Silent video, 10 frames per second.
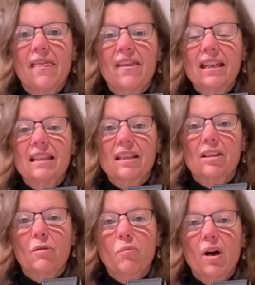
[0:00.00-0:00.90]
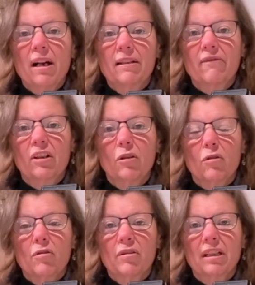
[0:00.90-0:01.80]
This is the word of the
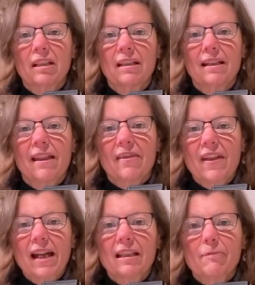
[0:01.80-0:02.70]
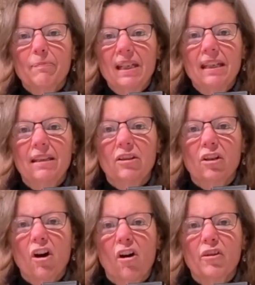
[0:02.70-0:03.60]
Lord. Thanks be to
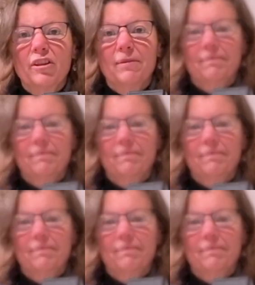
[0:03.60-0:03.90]
God.